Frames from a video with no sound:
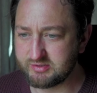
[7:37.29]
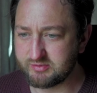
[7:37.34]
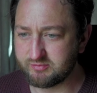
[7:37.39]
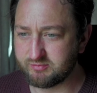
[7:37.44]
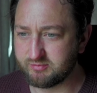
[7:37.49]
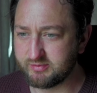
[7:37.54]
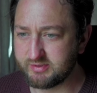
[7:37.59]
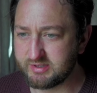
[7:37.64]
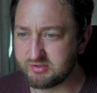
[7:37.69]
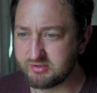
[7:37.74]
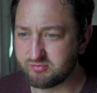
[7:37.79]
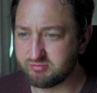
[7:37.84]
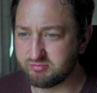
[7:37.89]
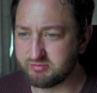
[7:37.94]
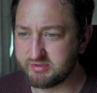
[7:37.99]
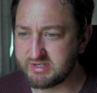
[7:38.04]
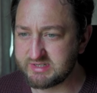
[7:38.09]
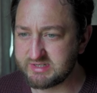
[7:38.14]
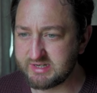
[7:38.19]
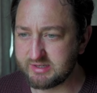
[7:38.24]
Let's
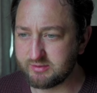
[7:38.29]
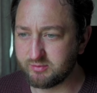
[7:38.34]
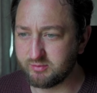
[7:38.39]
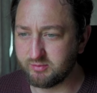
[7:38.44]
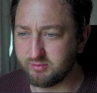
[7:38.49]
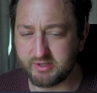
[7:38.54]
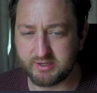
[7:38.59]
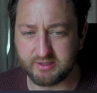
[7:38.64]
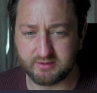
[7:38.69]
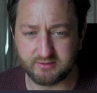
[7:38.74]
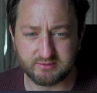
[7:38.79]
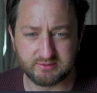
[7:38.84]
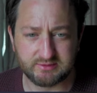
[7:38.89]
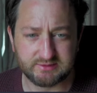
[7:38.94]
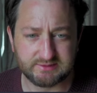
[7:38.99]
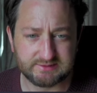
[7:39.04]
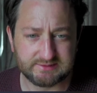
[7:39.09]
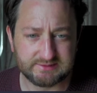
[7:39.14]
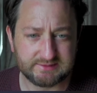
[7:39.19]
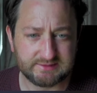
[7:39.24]
reset all that.
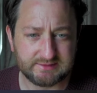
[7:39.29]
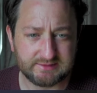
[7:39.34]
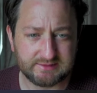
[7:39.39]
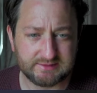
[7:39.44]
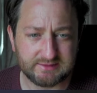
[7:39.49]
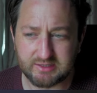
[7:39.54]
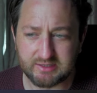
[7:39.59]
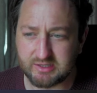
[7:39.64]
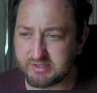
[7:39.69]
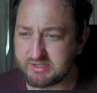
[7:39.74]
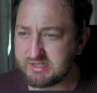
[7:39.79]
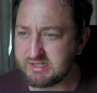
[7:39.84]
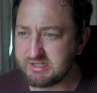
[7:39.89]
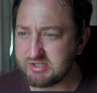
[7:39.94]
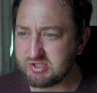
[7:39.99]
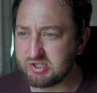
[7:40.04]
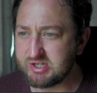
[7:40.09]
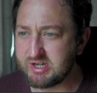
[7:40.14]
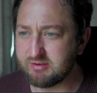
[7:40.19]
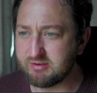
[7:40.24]
I
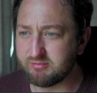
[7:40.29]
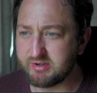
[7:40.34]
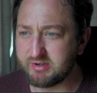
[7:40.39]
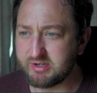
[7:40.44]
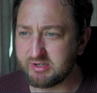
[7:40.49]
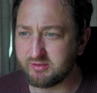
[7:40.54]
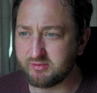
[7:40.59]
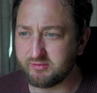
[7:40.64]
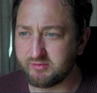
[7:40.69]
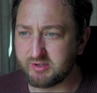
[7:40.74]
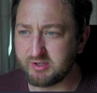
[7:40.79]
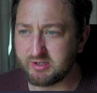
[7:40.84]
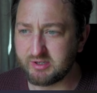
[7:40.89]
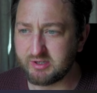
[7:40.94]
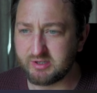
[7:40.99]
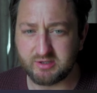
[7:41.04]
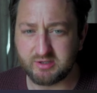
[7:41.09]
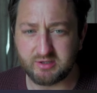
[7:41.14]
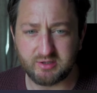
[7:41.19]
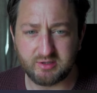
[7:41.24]
did get rid of
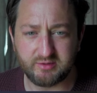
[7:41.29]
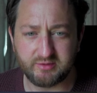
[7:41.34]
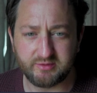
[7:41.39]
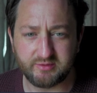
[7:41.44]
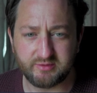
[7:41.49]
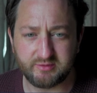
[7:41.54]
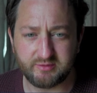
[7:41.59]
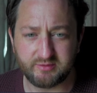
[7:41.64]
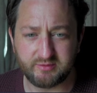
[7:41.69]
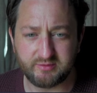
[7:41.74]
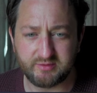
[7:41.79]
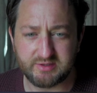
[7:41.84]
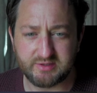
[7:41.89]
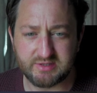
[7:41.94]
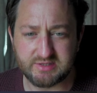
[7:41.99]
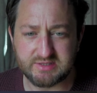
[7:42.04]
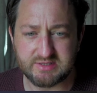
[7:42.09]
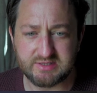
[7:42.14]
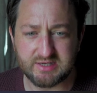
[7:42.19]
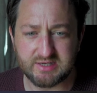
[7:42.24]

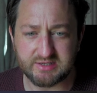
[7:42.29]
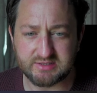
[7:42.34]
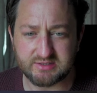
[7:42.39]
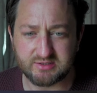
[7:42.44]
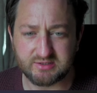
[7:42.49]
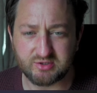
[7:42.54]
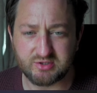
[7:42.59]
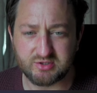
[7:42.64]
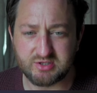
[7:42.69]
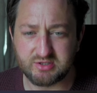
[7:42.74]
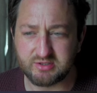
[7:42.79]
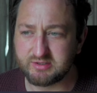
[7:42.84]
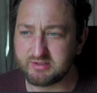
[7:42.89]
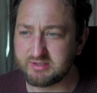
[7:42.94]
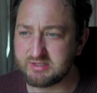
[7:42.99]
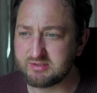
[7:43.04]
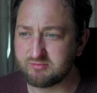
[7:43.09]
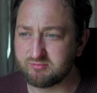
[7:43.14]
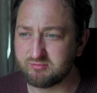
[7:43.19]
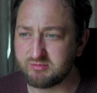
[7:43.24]
this dust,
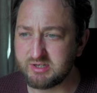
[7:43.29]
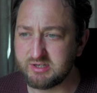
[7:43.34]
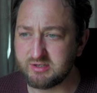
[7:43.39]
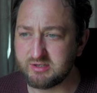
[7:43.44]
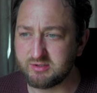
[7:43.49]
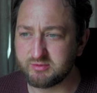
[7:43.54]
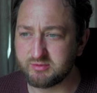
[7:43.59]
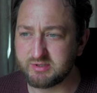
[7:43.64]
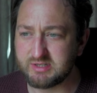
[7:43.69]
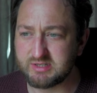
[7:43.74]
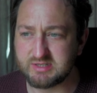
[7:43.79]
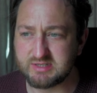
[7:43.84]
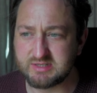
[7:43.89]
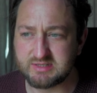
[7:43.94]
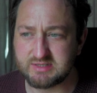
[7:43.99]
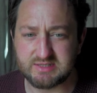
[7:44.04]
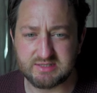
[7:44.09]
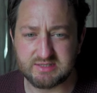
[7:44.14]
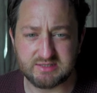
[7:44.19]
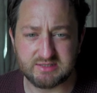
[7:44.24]
this really annoying
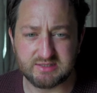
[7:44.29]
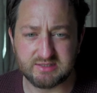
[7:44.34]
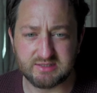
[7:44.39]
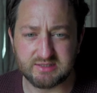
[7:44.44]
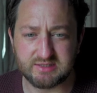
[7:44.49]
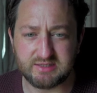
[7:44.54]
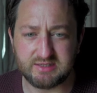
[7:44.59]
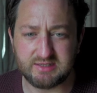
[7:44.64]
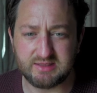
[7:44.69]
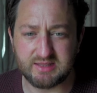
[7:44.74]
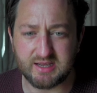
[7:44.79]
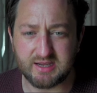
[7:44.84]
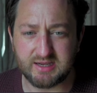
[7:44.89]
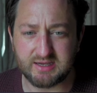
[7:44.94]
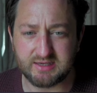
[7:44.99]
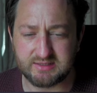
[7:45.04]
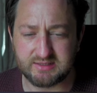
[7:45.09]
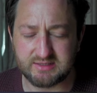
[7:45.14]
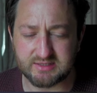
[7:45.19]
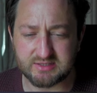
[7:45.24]
consistently there
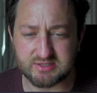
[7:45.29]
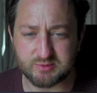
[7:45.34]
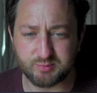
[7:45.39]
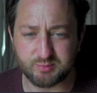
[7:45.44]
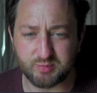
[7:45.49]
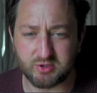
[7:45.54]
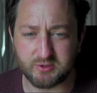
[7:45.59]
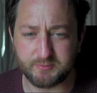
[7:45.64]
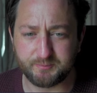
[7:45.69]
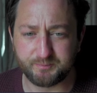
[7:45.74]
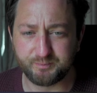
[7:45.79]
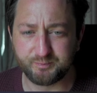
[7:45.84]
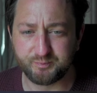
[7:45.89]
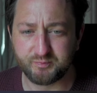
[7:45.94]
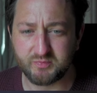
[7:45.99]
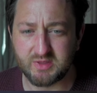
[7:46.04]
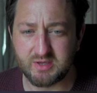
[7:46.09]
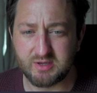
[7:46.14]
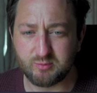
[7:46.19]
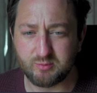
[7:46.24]
dust spot,
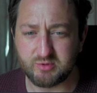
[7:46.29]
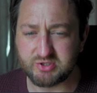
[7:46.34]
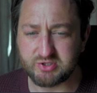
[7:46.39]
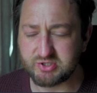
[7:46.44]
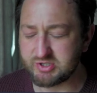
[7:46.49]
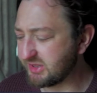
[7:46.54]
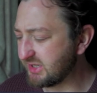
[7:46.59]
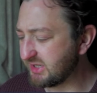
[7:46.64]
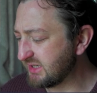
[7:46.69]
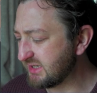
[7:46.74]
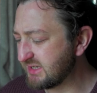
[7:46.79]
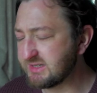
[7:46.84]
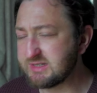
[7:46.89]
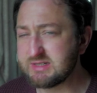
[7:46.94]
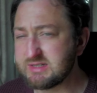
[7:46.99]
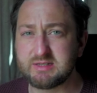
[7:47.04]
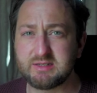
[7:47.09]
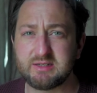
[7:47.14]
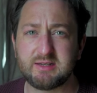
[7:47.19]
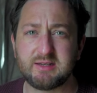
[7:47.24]
which I think
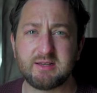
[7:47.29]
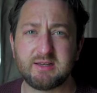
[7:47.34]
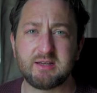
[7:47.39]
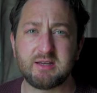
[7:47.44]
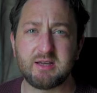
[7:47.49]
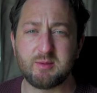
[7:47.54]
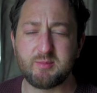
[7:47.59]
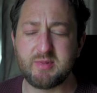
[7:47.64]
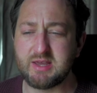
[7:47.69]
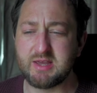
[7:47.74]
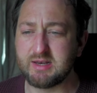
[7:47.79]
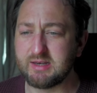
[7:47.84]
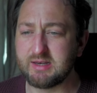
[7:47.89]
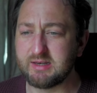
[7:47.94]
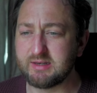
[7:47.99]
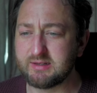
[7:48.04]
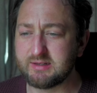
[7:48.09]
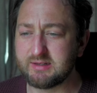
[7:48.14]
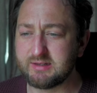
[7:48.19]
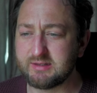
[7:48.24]
is a bit of
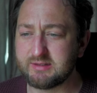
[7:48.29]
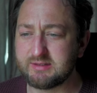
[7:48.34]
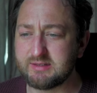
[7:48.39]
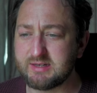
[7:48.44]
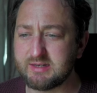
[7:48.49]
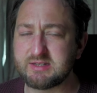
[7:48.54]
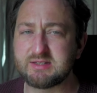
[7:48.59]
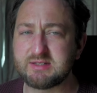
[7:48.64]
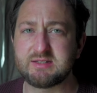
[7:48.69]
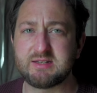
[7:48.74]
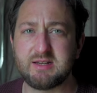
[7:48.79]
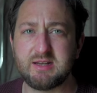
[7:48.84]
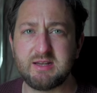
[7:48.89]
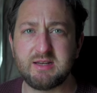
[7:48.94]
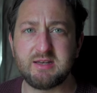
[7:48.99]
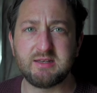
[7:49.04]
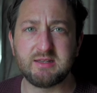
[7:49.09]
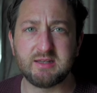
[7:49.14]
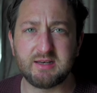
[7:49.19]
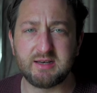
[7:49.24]
dust
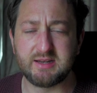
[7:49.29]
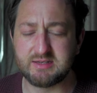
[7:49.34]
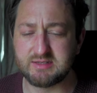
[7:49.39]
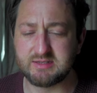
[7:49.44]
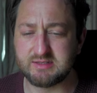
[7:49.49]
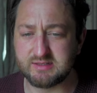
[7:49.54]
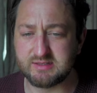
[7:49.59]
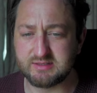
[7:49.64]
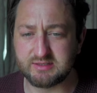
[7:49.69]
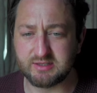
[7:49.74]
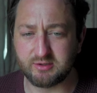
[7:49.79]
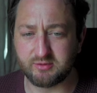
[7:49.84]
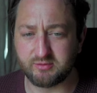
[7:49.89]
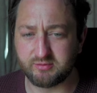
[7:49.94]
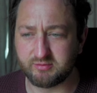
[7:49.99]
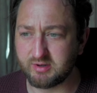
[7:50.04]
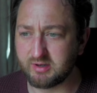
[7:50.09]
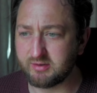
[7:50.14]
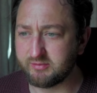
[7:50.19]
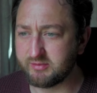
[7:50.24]
in the lens itself
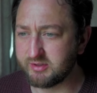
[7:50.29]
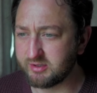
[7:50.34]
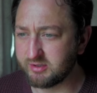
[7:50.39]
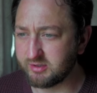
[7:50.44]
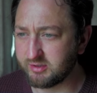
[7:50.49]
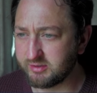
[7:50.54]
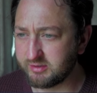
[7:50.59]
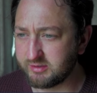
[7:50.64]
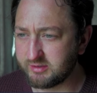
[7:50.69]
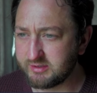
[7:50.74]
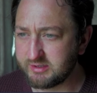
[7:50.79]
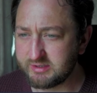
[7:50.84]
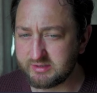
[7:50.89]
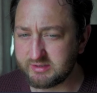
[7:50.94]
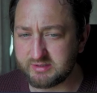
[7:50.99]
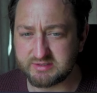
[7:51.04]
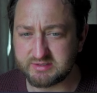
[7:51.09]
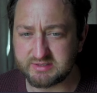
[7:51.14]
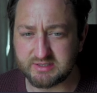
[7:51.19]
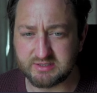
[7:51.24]
rather than on
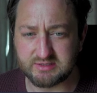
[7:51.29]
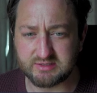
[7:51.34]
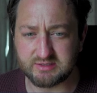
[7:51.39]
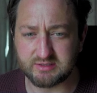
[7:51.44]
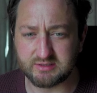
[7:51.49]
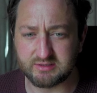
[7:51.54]
the sensor,